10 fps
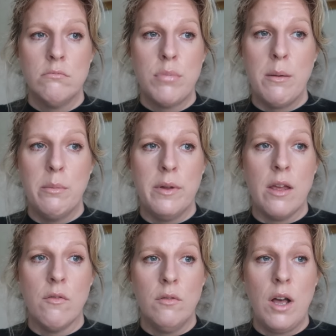
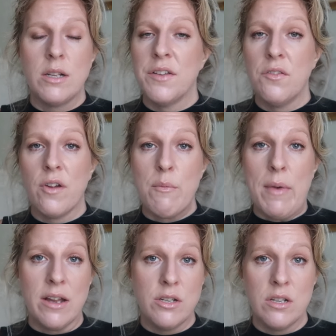probably lots of great
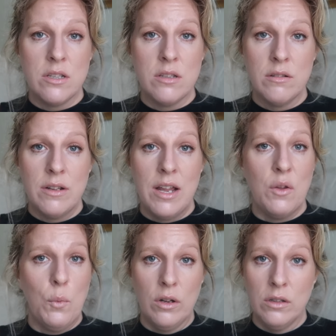matches in
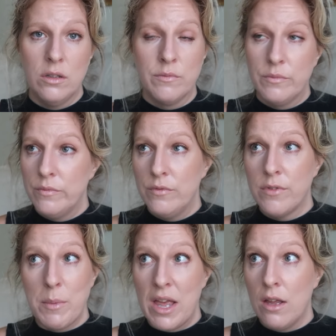the world
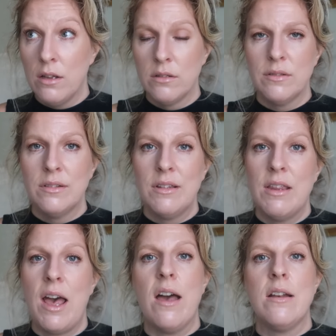for me
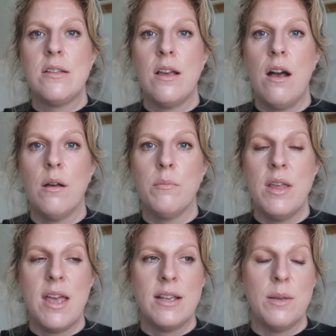that um,
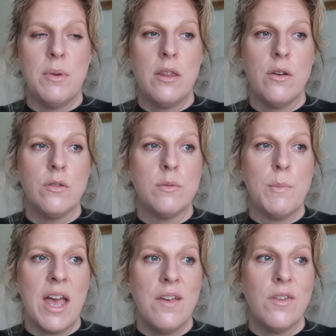exhibit those
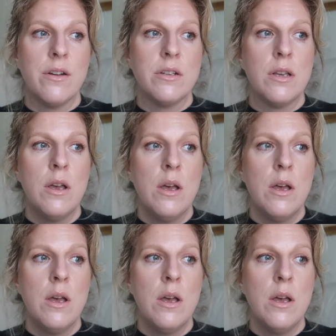behaviors,